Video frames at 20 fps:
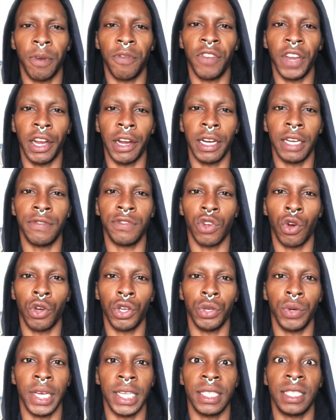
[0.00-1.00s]
narratives on
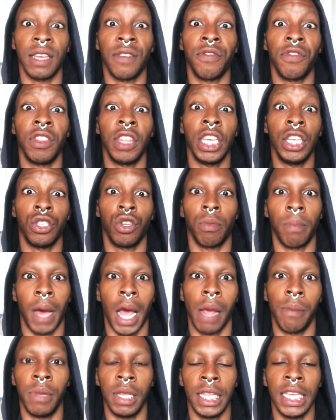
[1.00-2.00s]
you as if these are
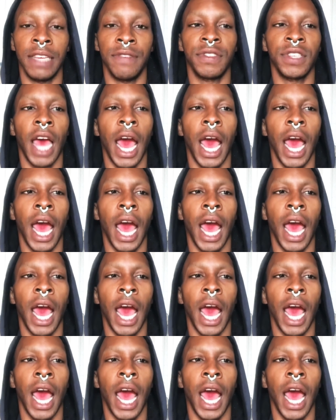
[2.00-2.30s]
my beliefs.